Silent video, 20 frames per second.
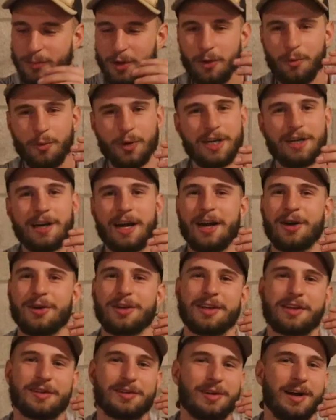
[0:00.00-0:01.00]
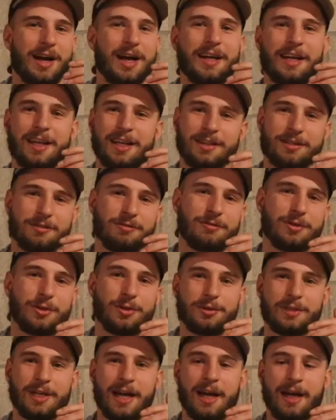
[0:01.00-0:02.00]
when you're out just trying to get the
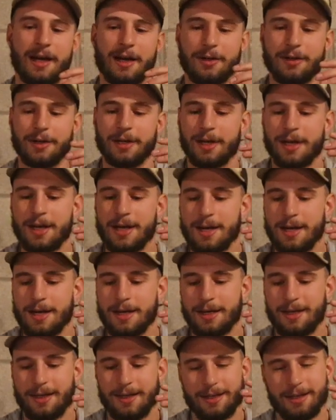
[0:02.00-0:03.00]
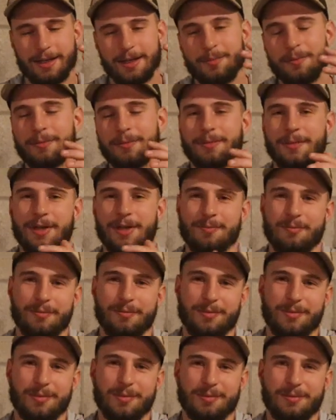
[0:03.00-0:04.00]
food down. It
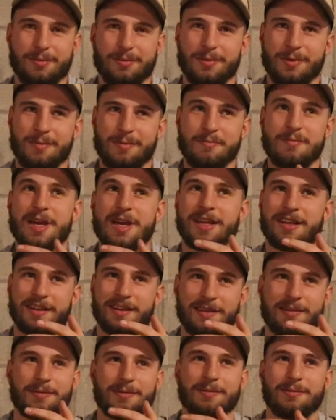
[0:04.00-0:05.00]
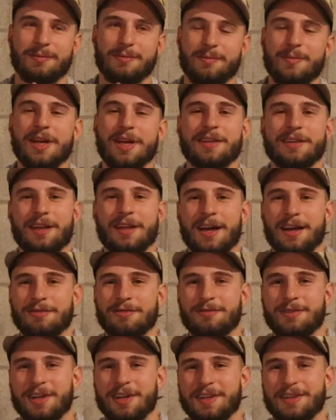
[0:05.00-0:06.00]
makes
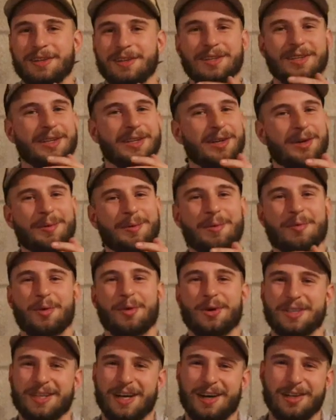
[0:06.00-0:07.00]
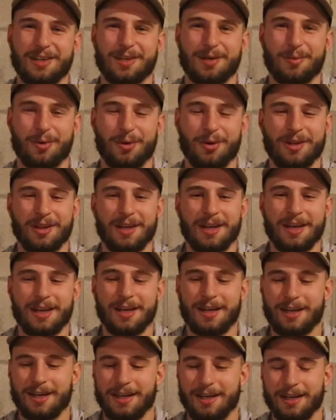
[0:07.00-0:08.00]
life just a little bit more tolerable
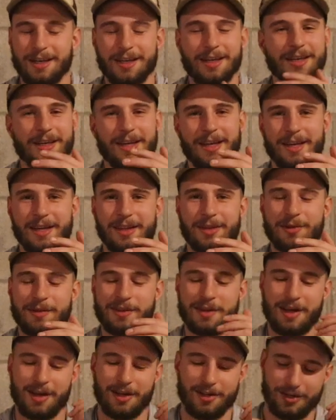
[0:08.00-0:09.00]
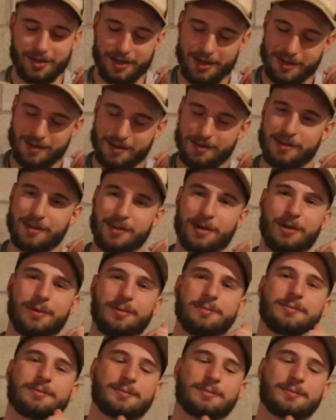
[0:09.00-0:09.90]
in getting those calories. So